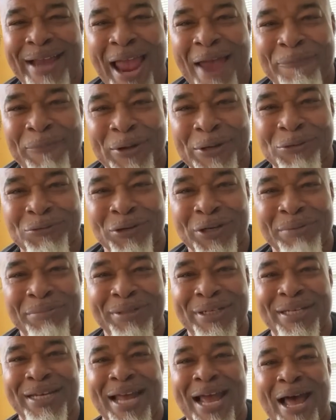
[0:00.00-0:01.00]
African
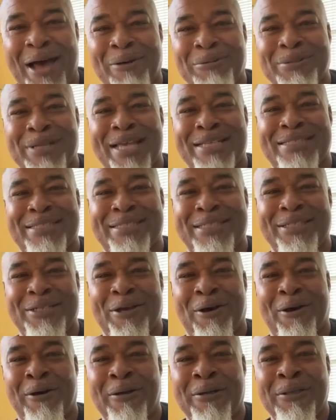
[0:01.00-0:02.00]
Dreaming in the house. I see
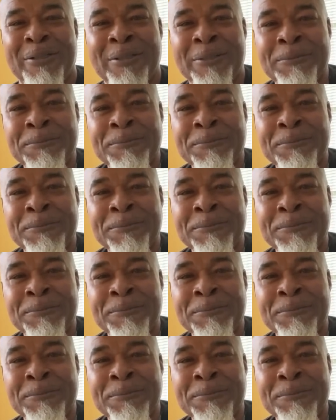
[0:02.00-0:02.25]
y'all.